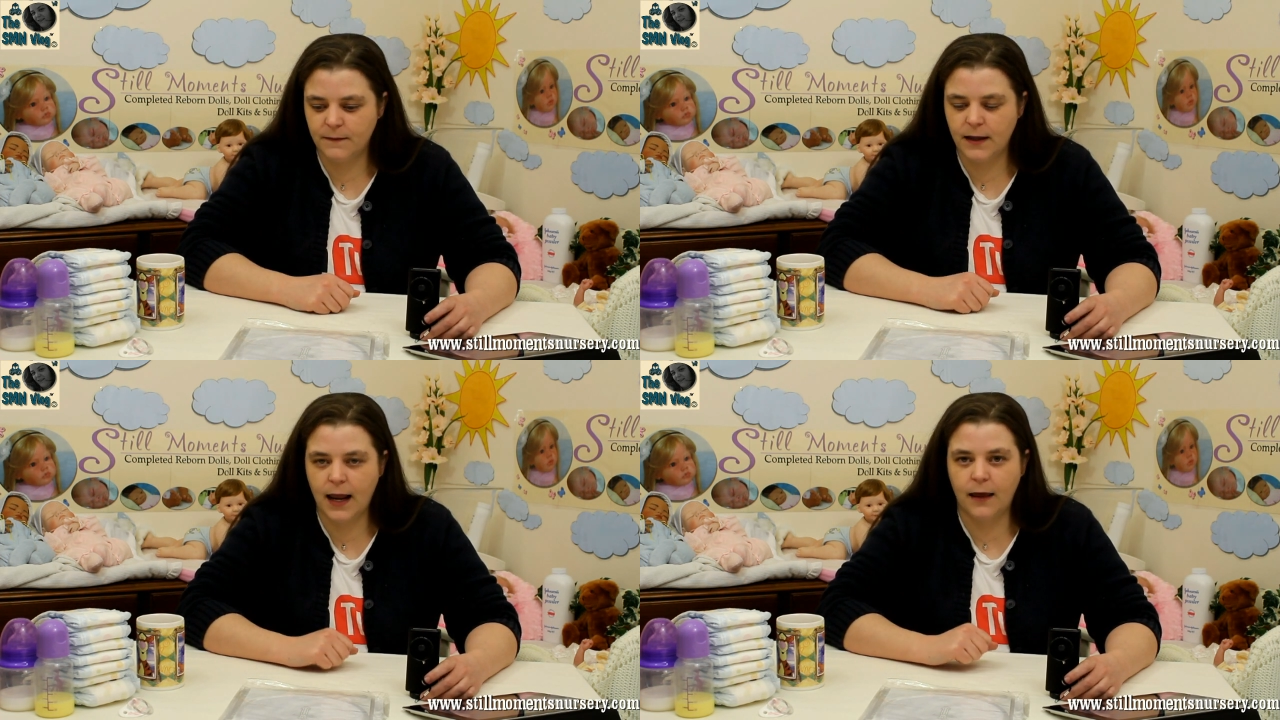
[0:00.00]

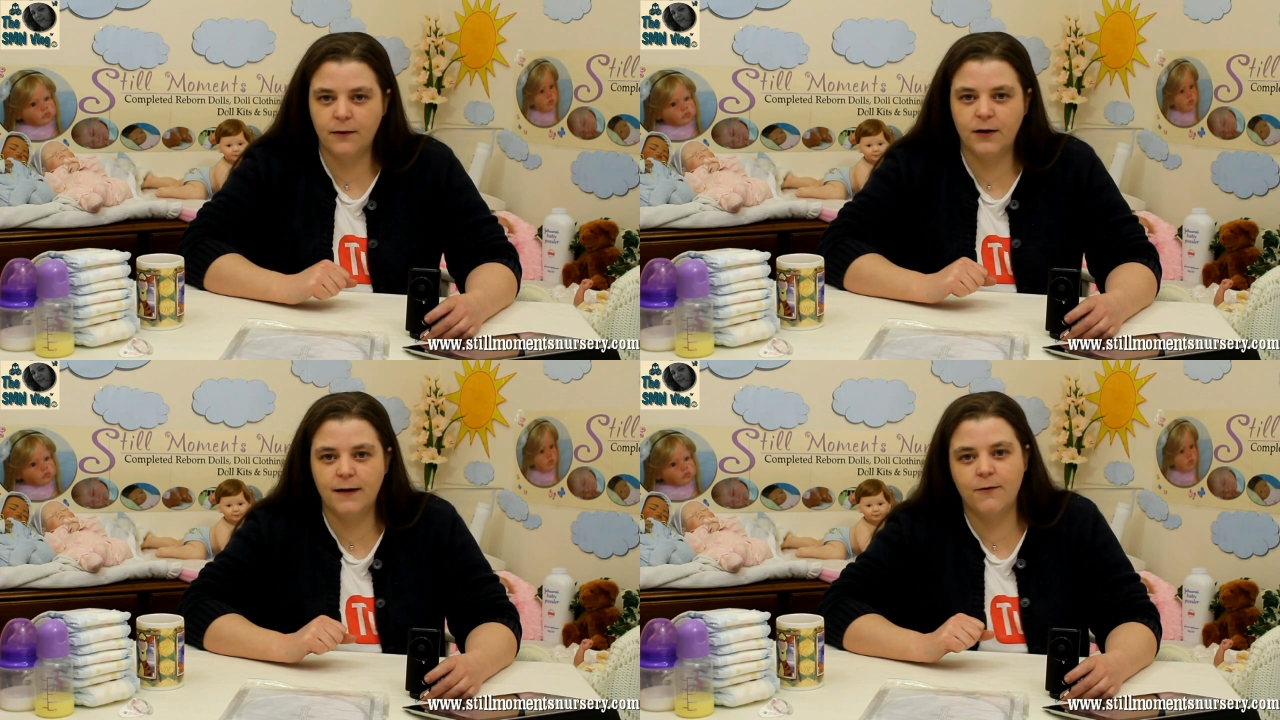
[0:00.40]
Now,
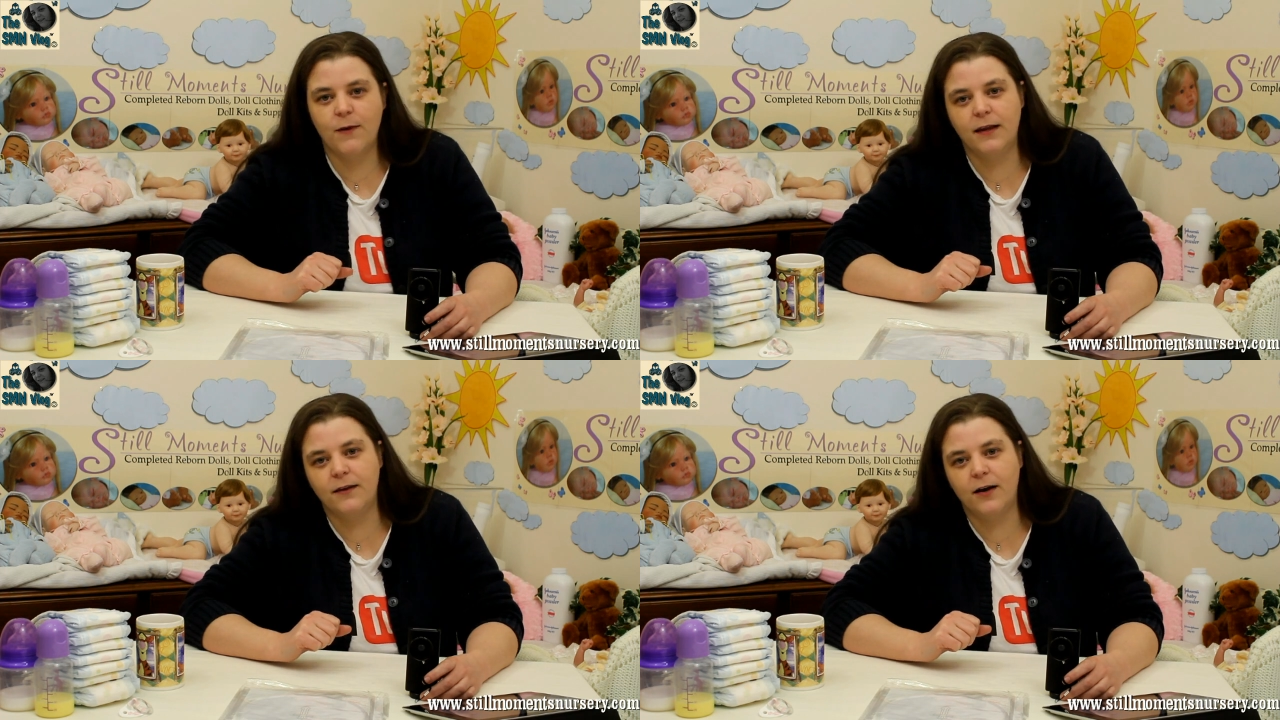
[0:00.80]
the
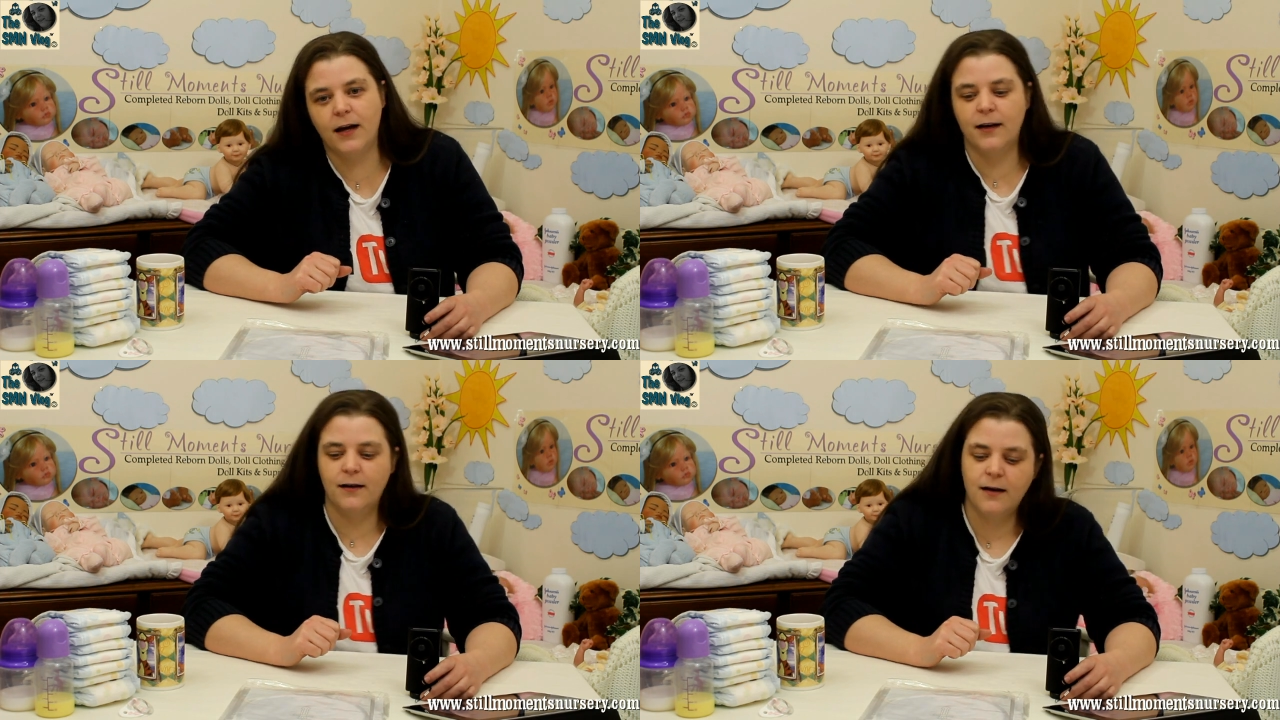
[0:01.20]
giveaway that
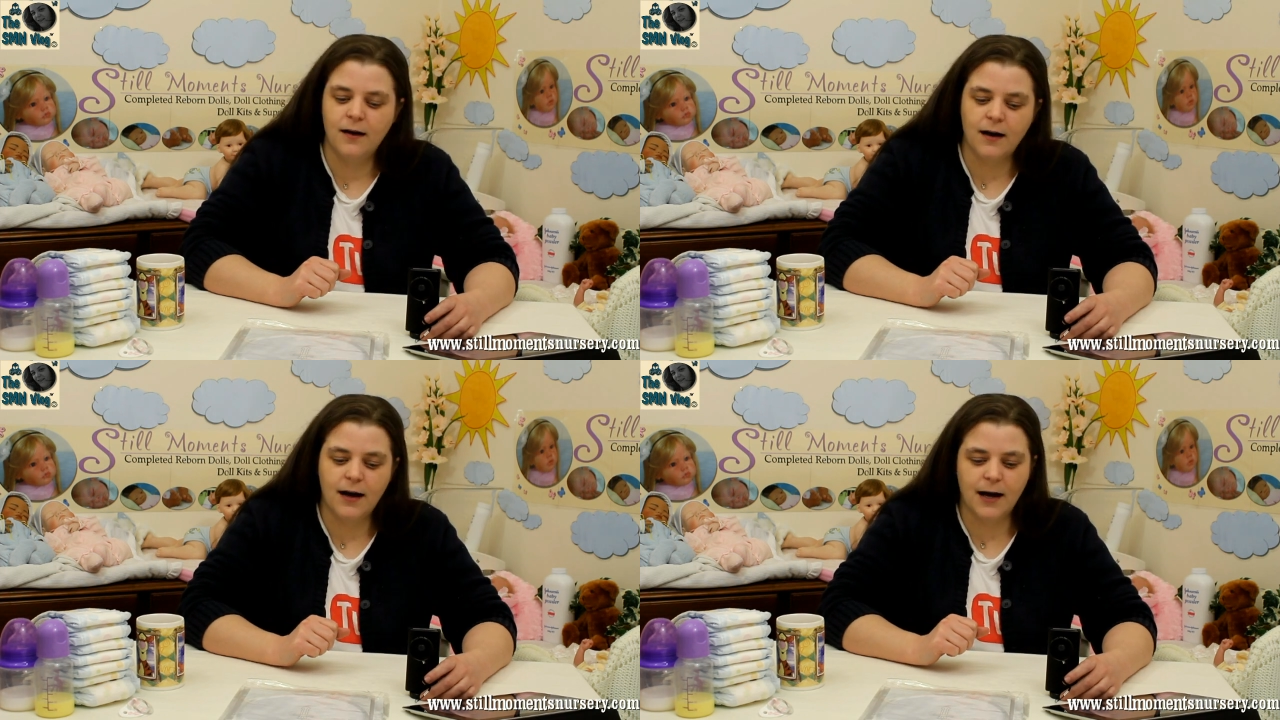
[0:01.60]
I
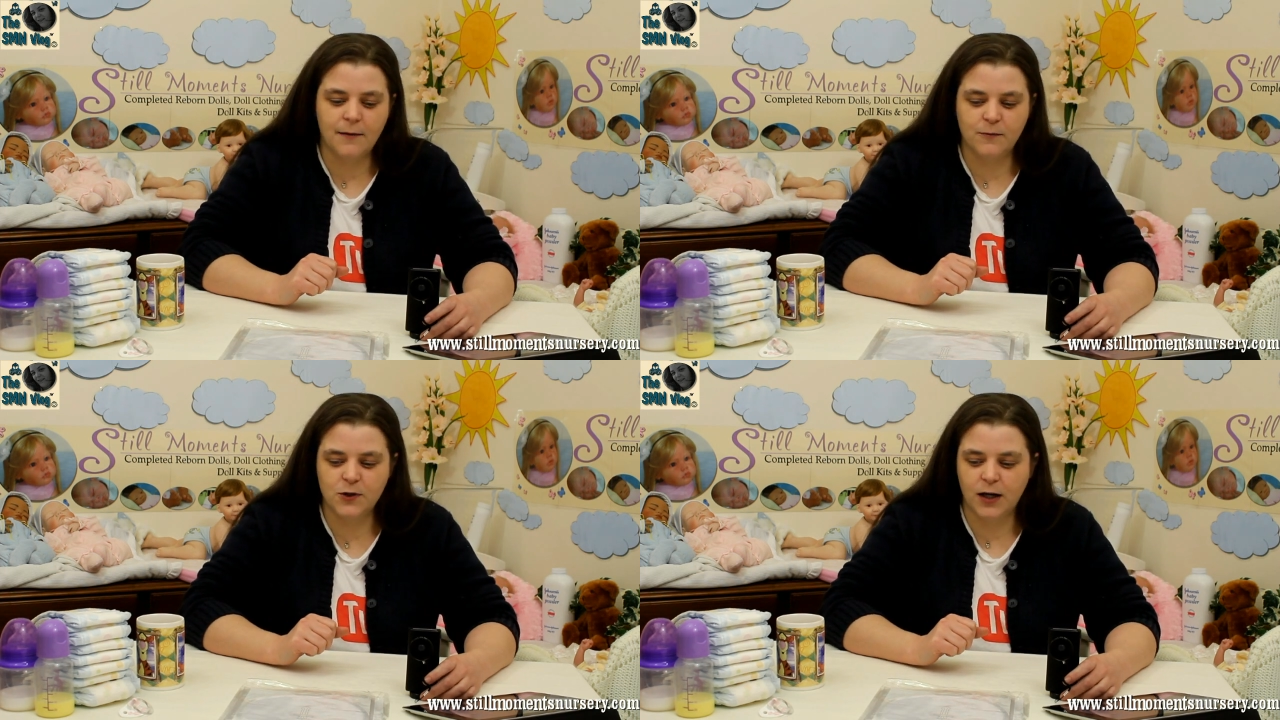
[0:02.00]

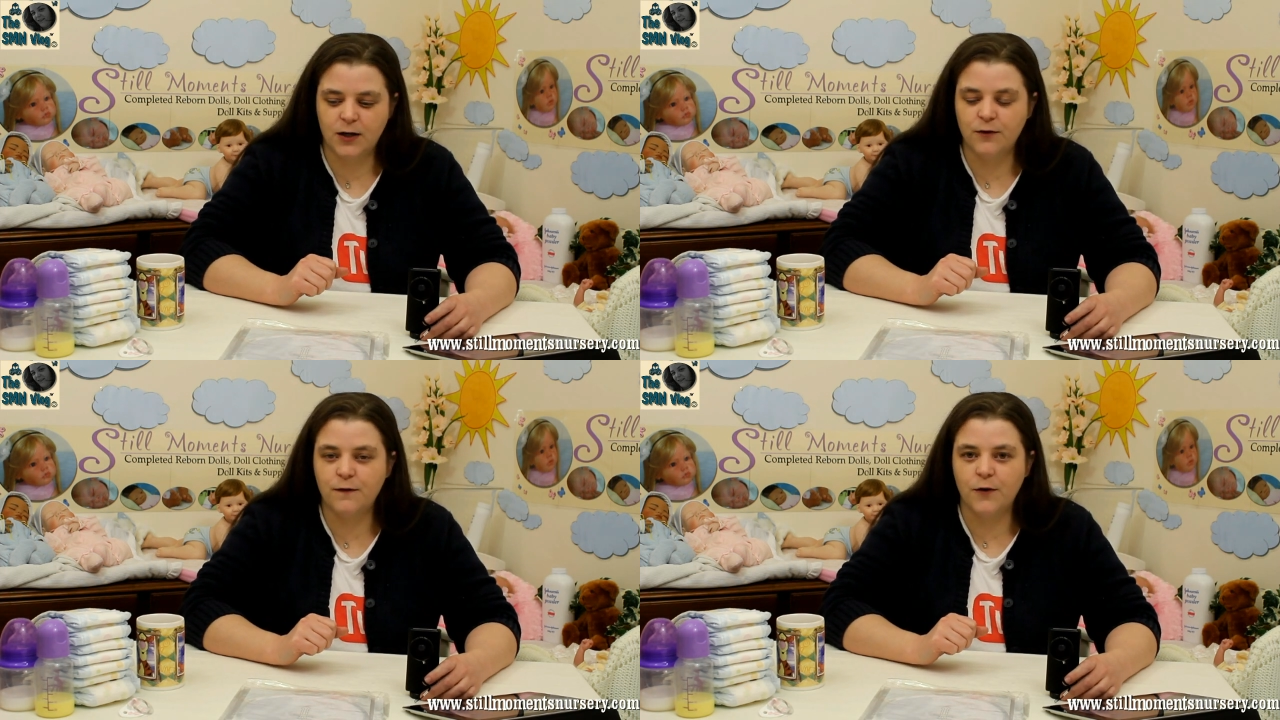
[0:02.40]
was
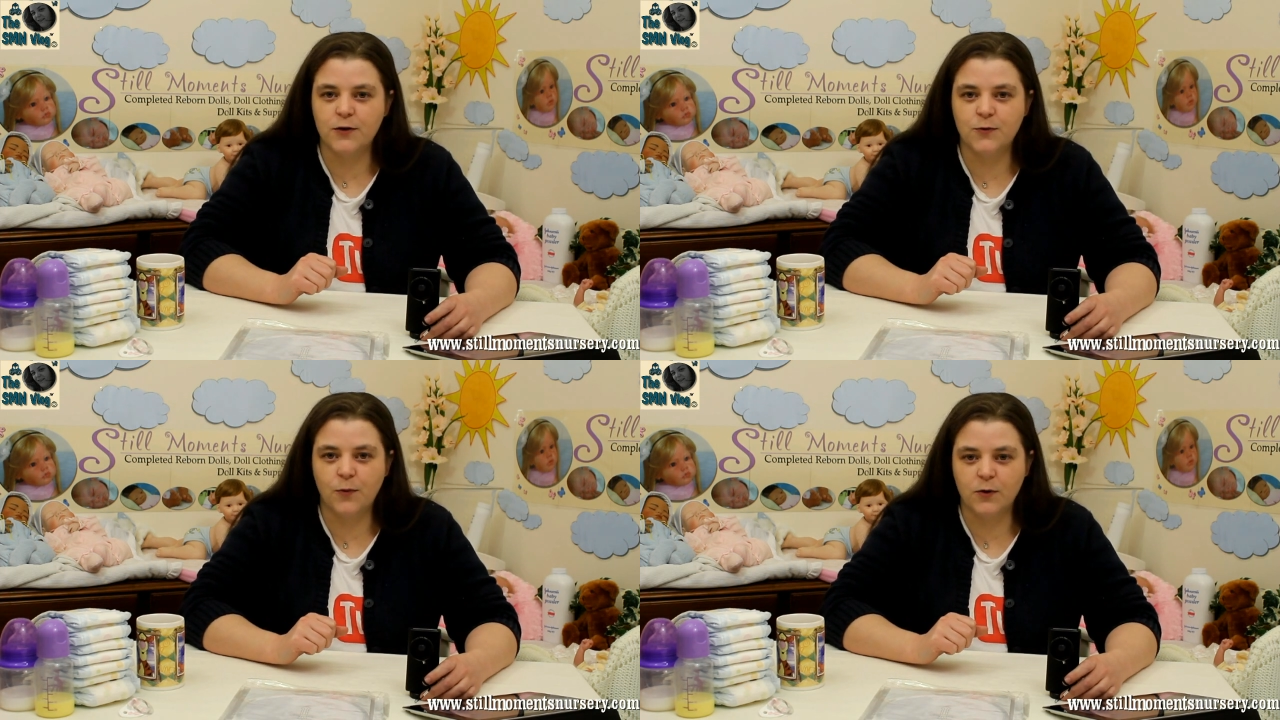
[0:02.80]
going to do
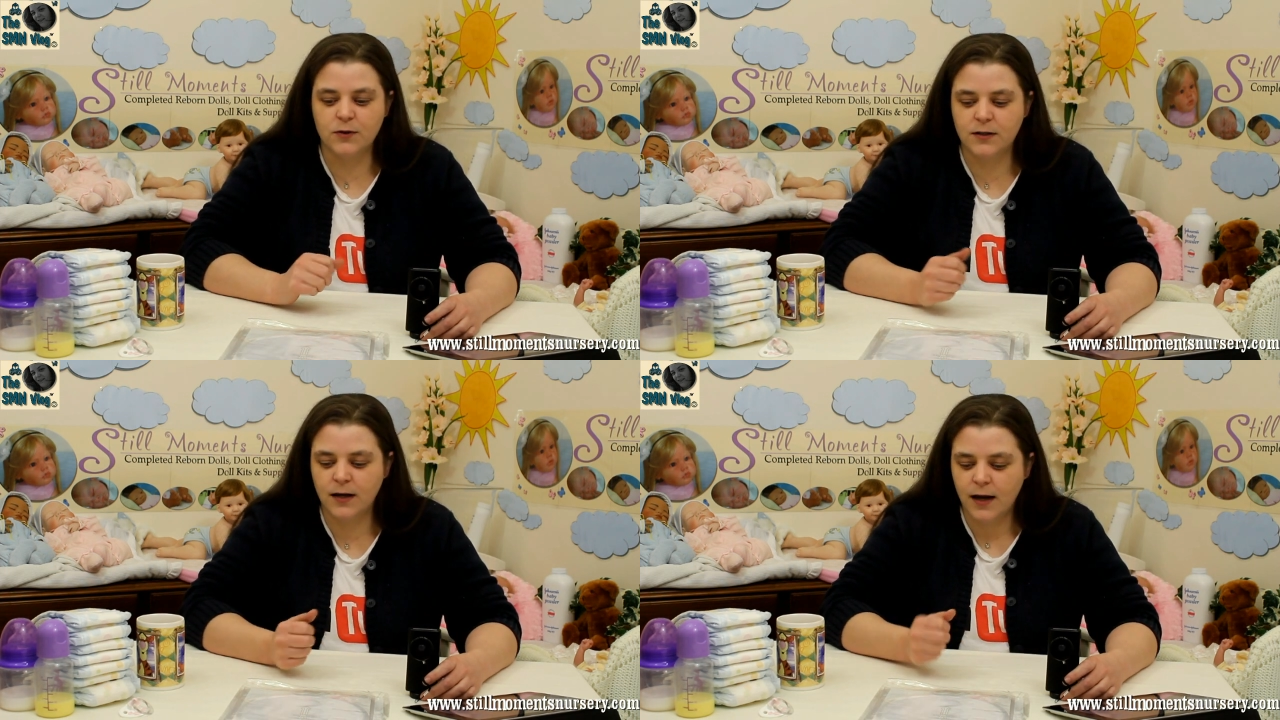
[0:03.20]
first
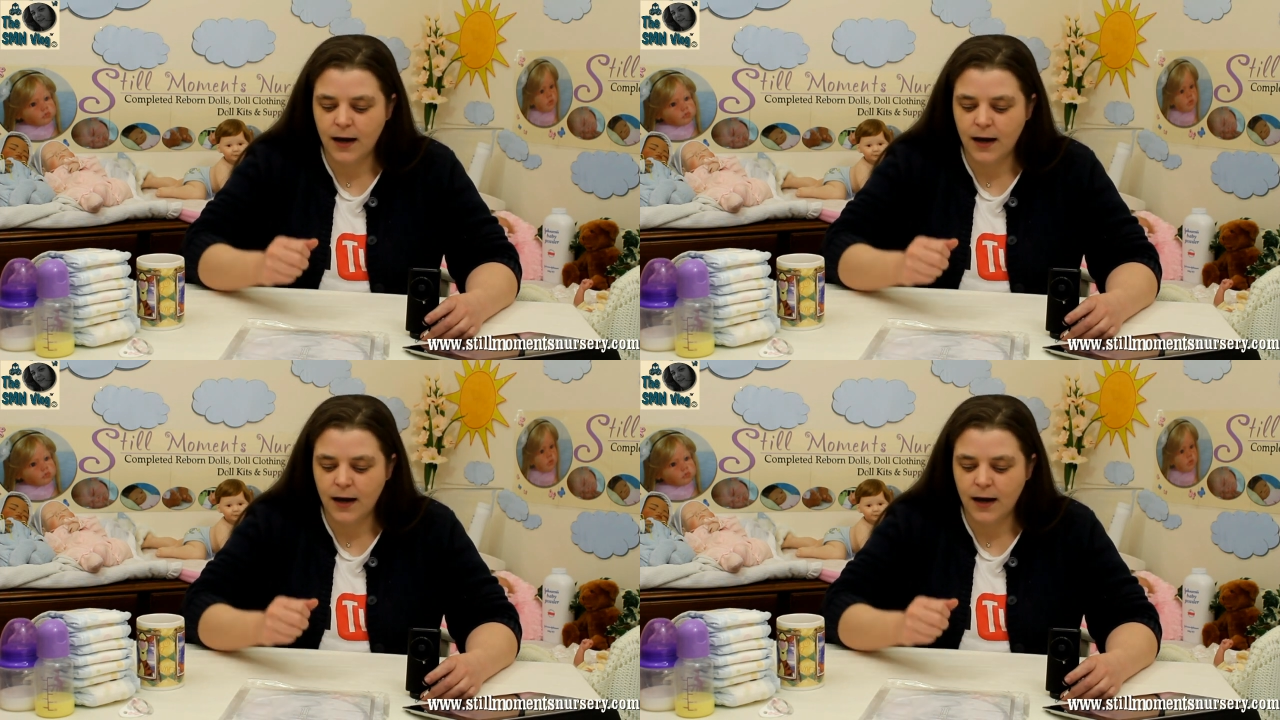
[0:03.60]
was